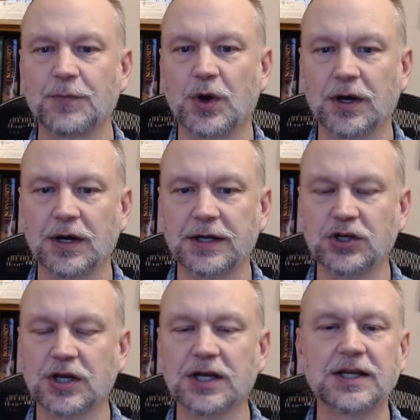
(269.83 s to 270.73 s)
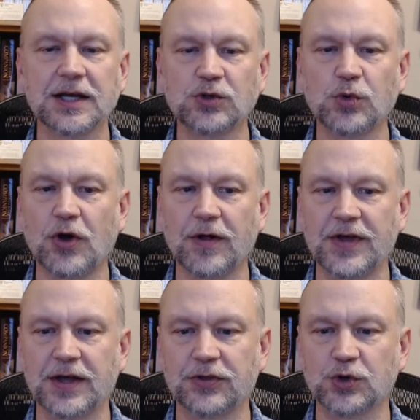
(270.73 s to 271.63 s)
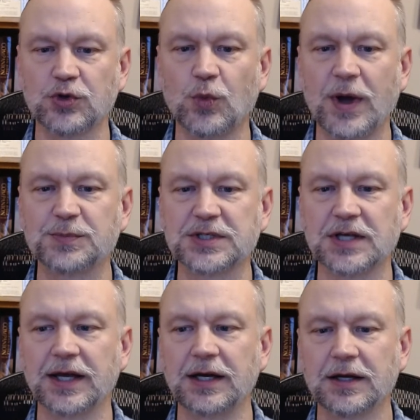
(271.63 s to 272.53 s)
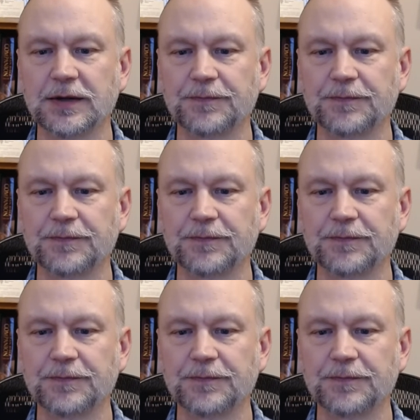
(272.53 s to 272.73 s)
And you can connect with all that through the website,